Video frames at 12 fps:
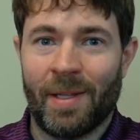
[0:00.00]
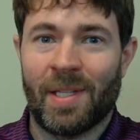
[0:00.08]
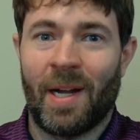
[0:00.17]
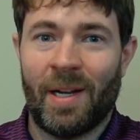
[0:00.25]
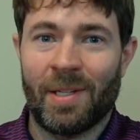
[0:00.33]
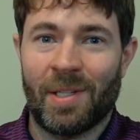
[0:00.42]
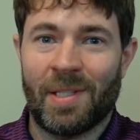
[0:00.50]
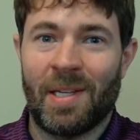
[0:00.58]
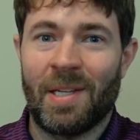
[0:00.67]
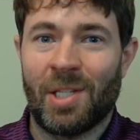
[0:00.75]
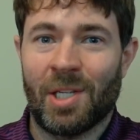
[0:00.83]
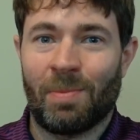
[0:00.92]
It's not because it's the
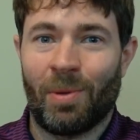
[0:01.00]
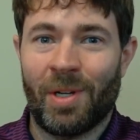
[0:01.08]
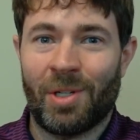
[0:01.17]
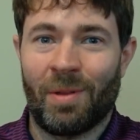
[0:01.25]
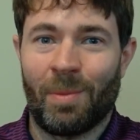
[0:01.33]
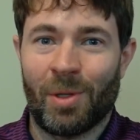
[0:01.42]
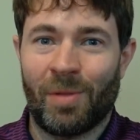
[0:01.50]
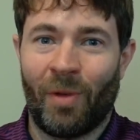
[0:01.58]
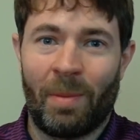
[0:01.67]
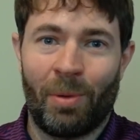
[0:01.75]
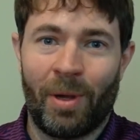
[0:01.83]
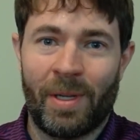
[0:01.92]
easiest place or the most
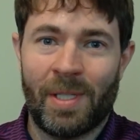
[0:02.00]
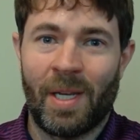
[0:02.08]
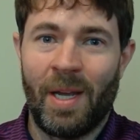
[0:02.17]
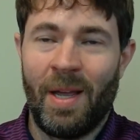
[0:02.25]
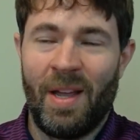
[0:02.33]
fun place.